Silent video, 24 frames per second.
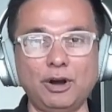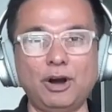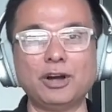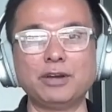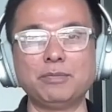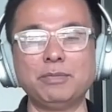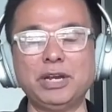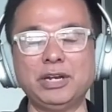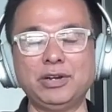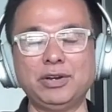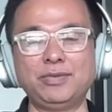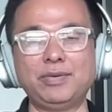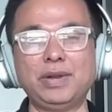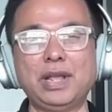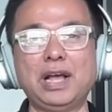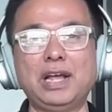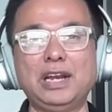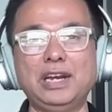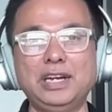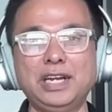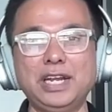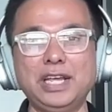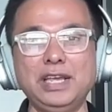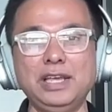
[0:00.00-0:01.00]
augmented
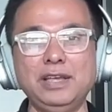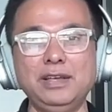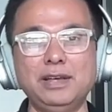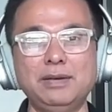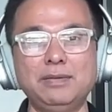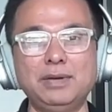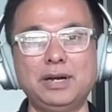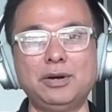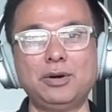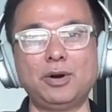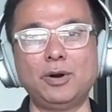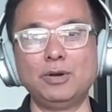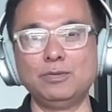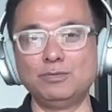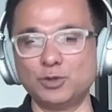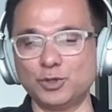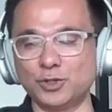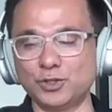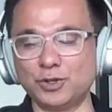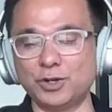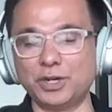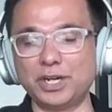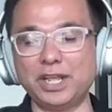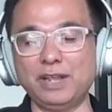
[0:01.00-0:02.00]
reality
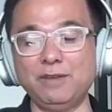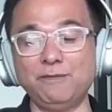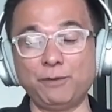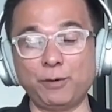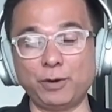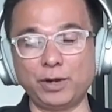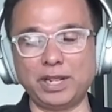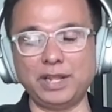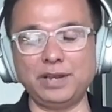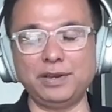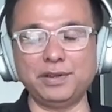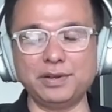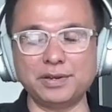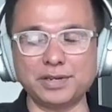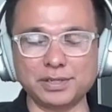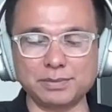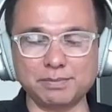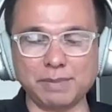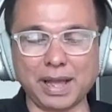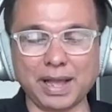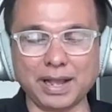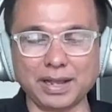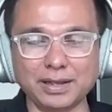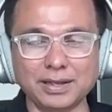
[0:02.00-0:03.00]
almost 13, 14 years
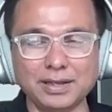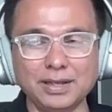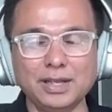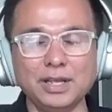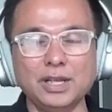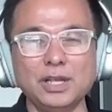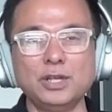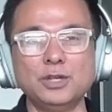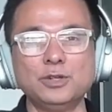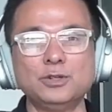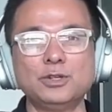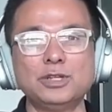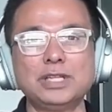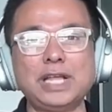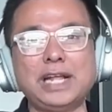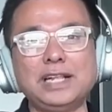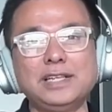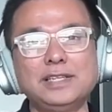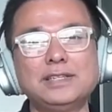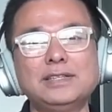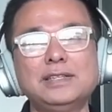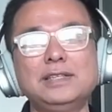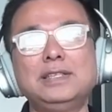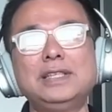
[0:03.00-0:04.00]
back. So
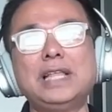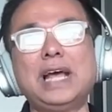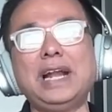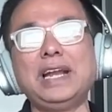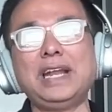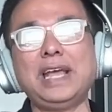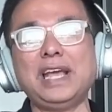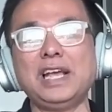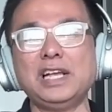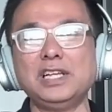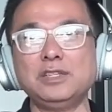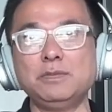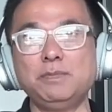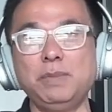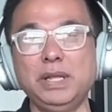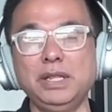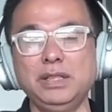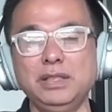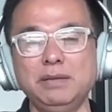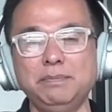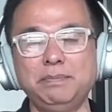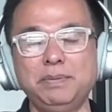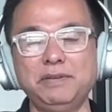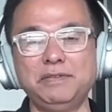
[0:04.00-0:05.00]
that has
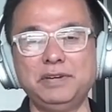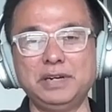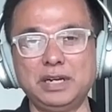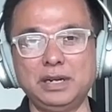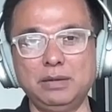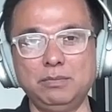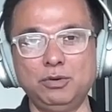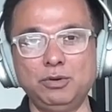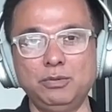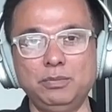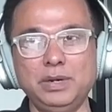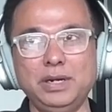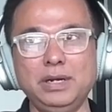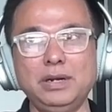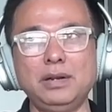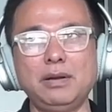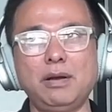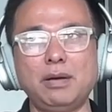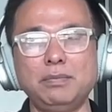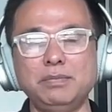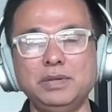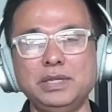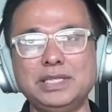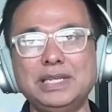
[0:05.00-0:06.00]
been the pivotal moment. And
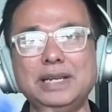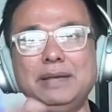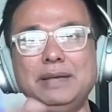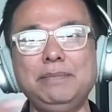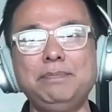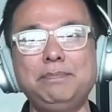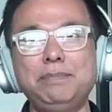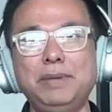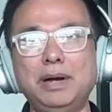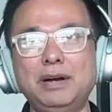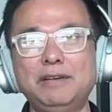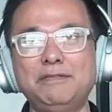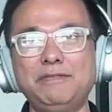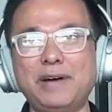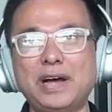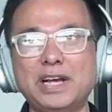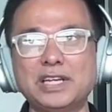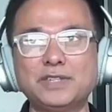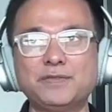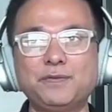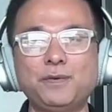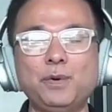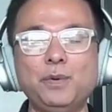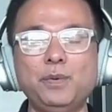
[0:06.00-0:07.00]
obviously,
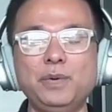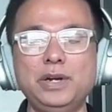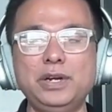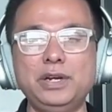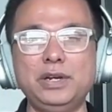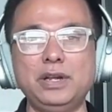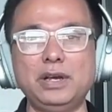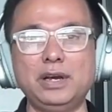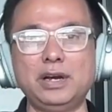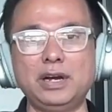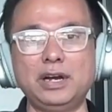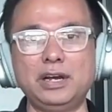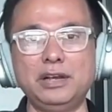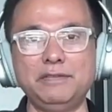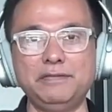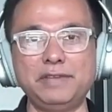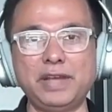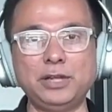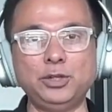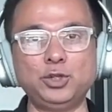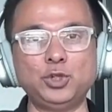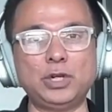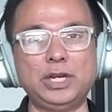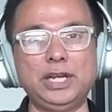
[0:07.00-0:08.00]
fast forward,
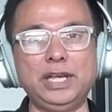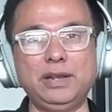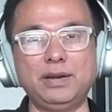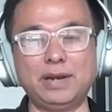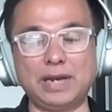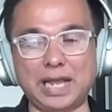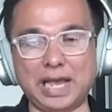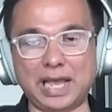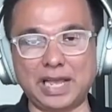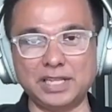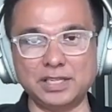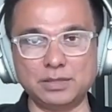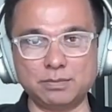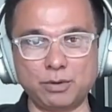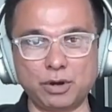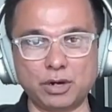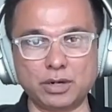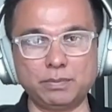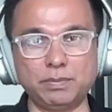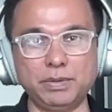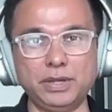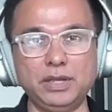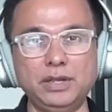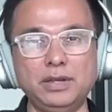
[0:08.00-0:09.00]
eventually Reliance
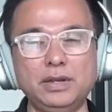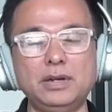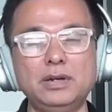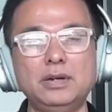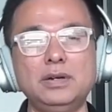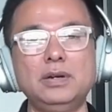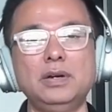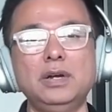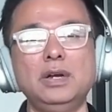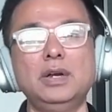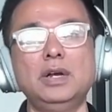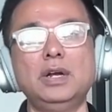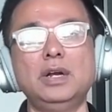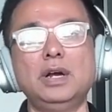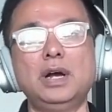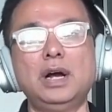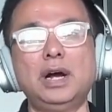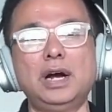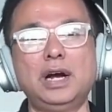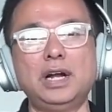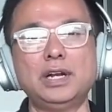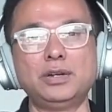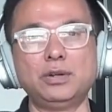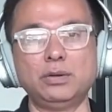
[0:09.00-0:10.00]
brought me here
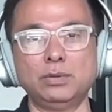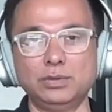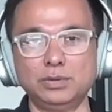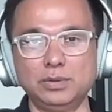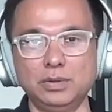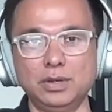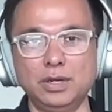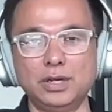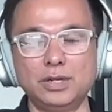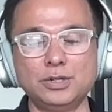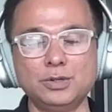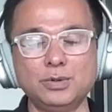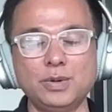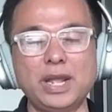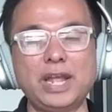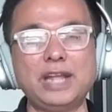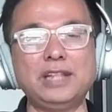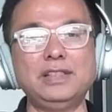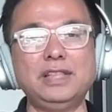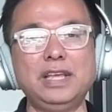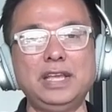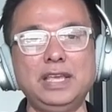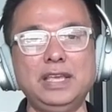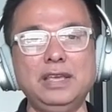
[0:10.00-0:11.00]
to
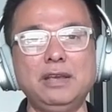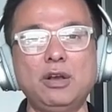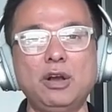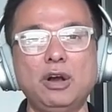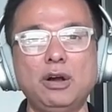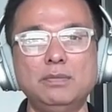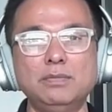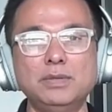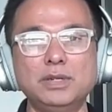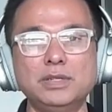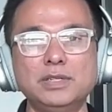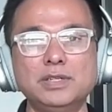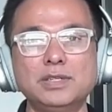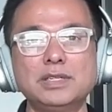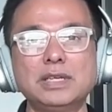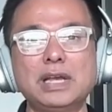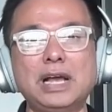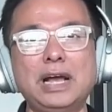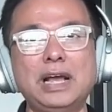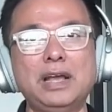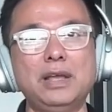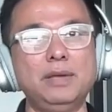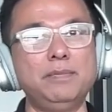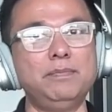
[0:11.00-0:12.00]
head the e-commerce.
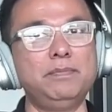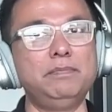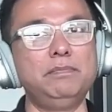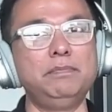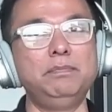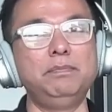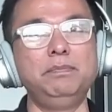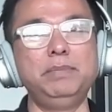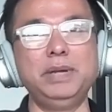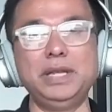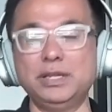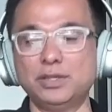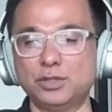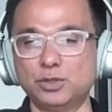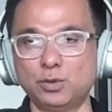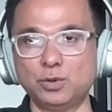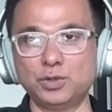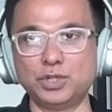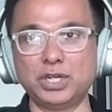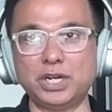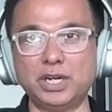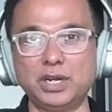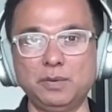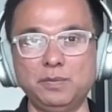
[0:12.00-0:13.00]
I've been
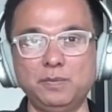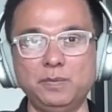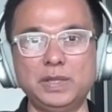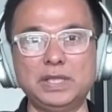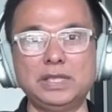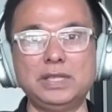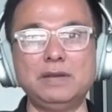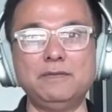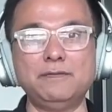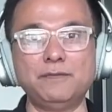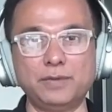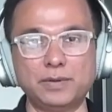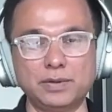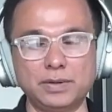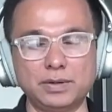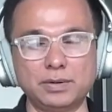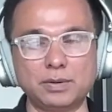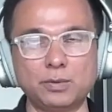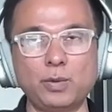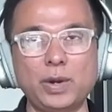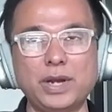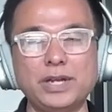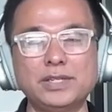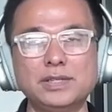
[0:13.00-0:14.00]
associated with them for
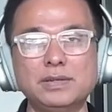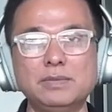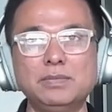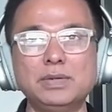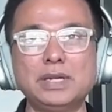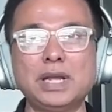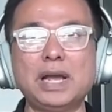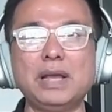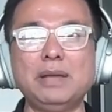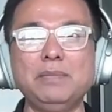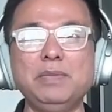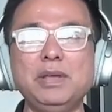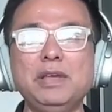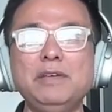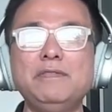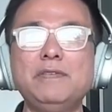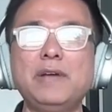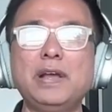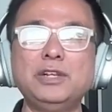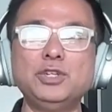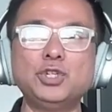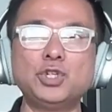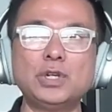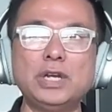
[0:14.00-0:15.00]
quite some time.
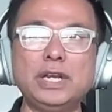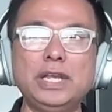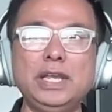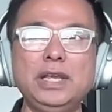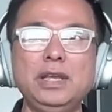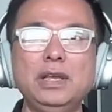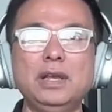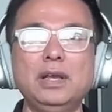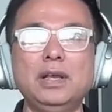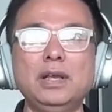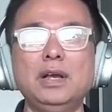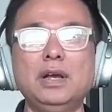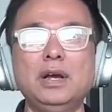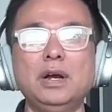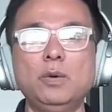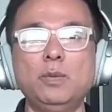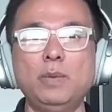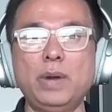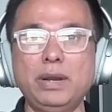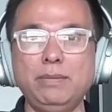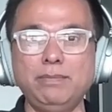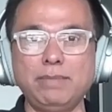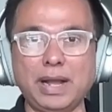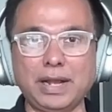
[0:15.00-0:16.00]
Eventually,
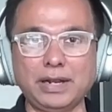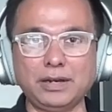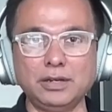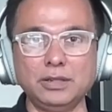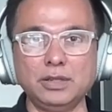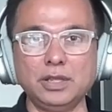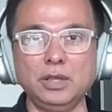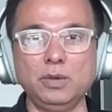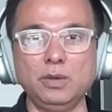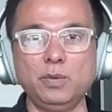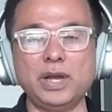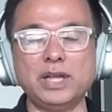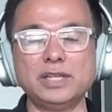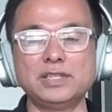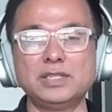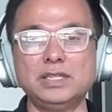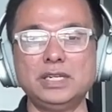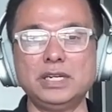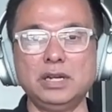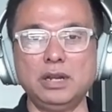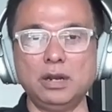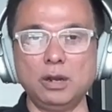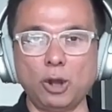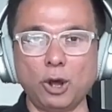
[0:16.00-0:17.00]
went back to the US,
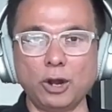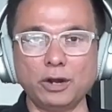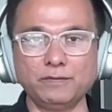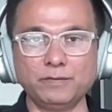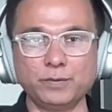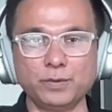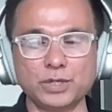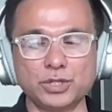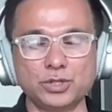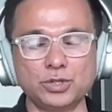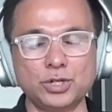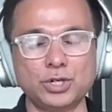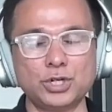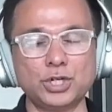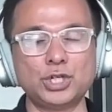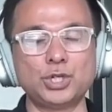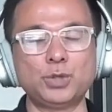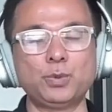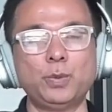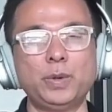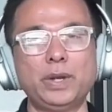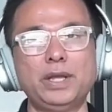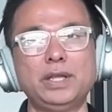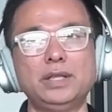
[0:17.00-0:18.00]
did a lot of
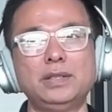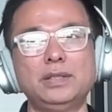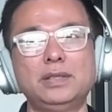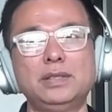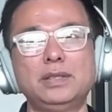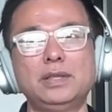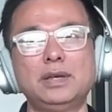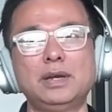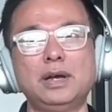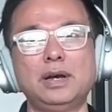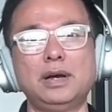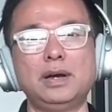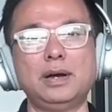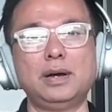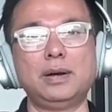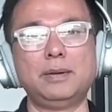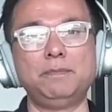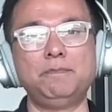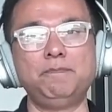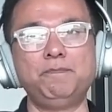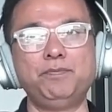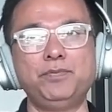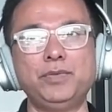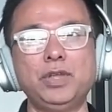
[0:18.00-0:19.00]
research with
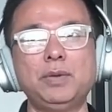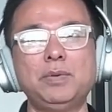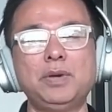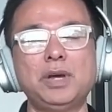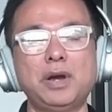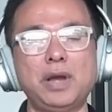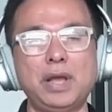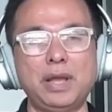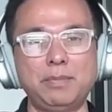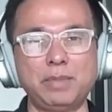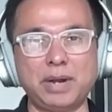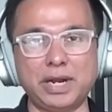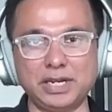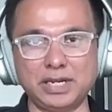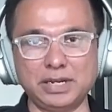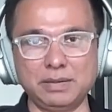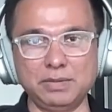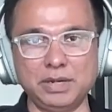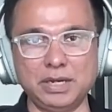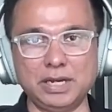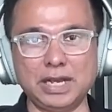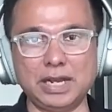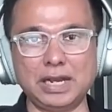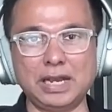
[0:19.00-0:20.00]
MIT
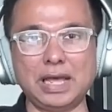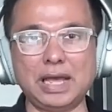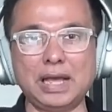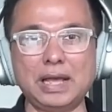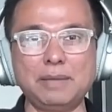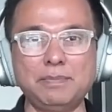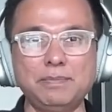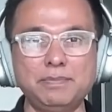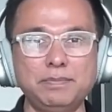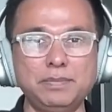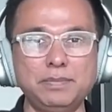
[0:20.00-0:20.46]
Media Lab,